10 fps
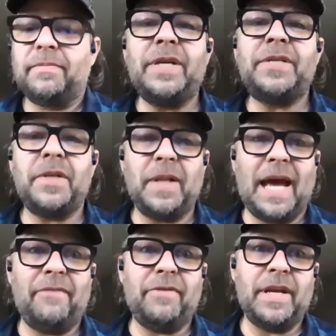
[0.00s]
we still
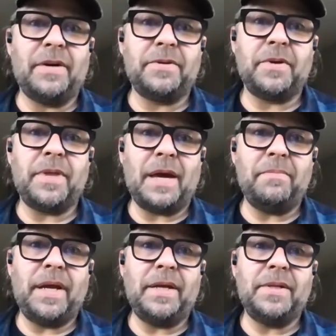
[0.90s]
have it, Naoto, that
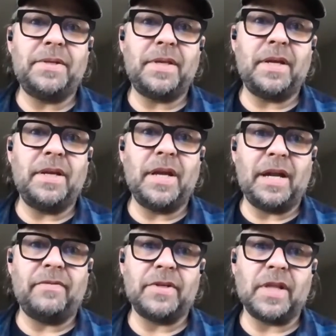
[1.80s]
means that
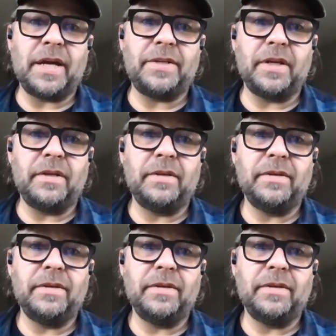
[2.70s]
none of us liked it.